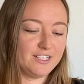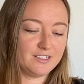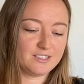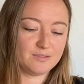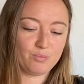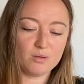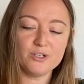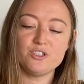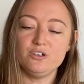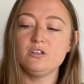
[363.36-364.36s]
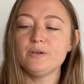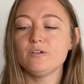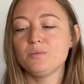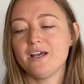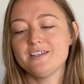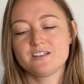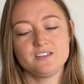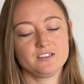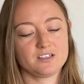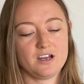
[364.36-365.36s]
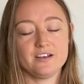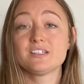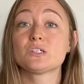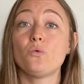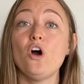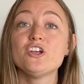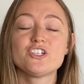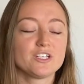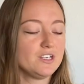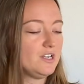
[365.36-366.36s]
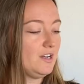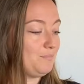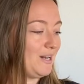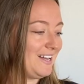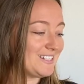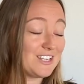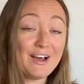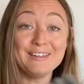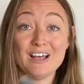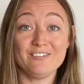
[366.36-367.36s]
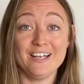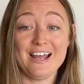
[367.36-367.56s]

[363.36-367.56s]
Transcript: It's probably due to be replaced because it's kind of squashed, but I love it.